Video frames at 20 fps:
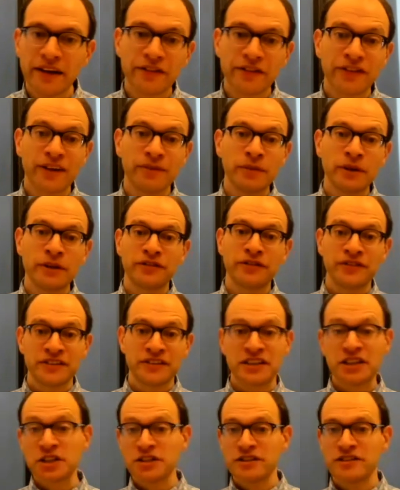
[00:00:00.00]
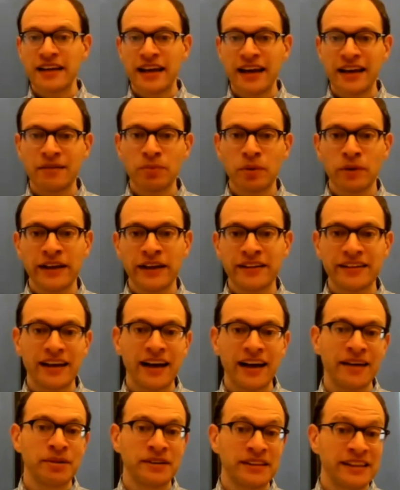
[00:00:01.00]
from a physician standpoint,
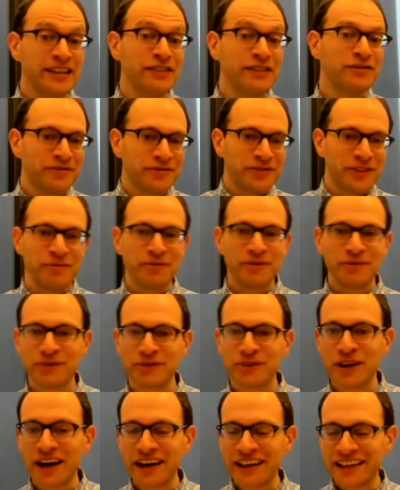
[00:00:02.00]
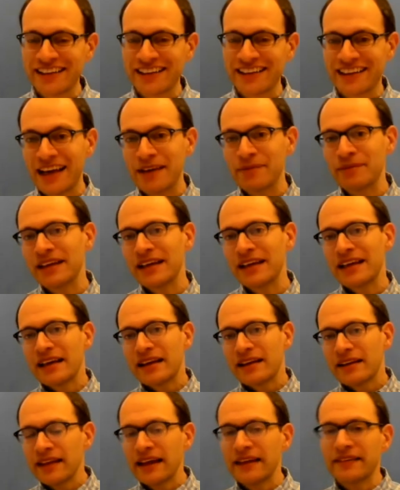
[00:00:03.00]
I believe from talking to them
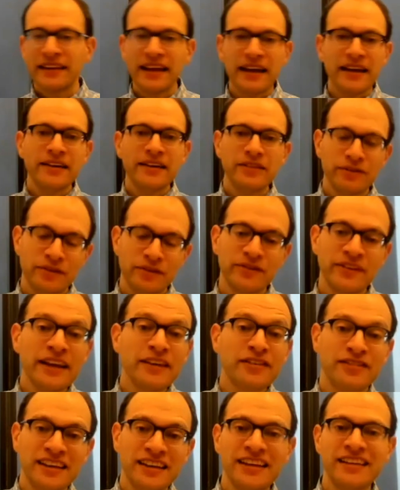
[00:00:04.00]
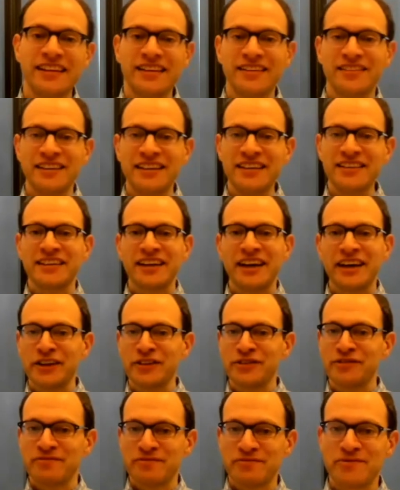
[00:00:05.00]
that they see these kind
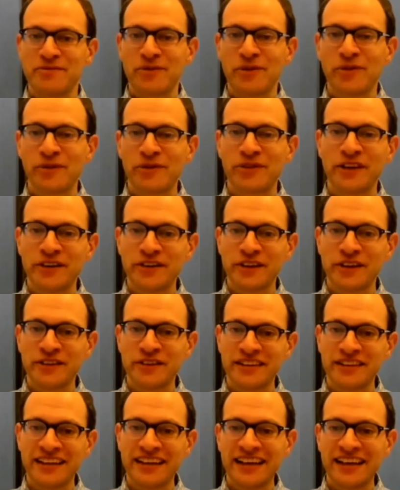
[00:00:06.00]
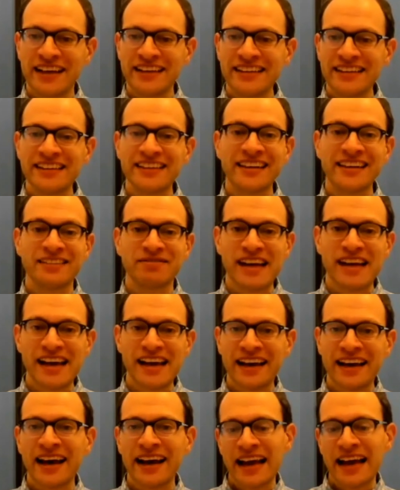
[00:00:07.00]
of the idea that
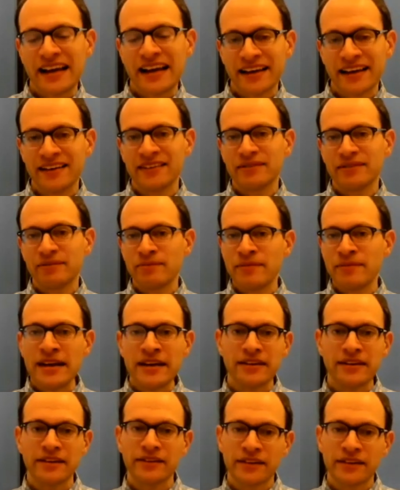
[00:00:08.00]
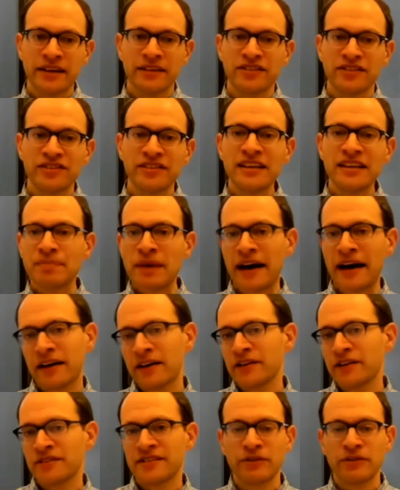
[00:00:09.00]
AI can see
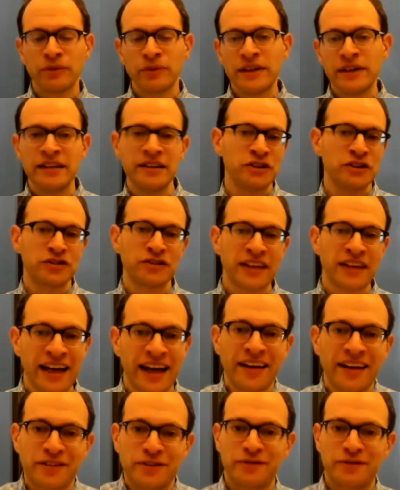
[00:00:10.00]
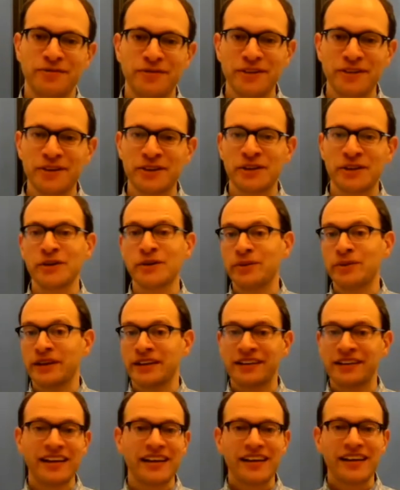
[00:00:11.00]
patterns that we just can't do
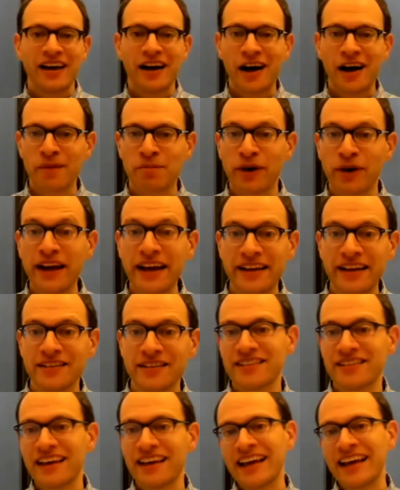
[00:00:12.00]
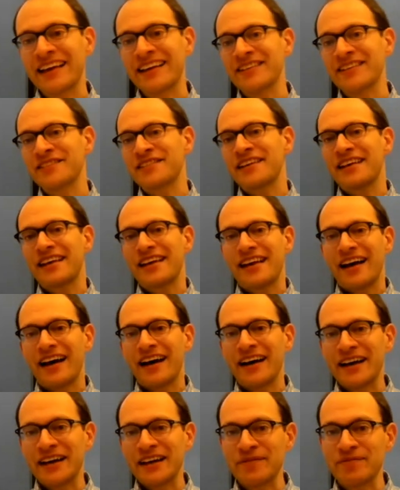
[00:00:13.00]
with our brains, and
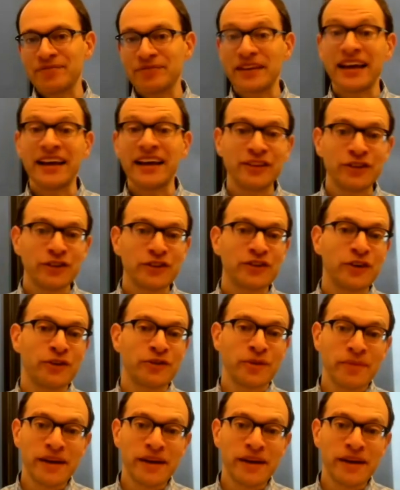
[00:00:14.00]
so for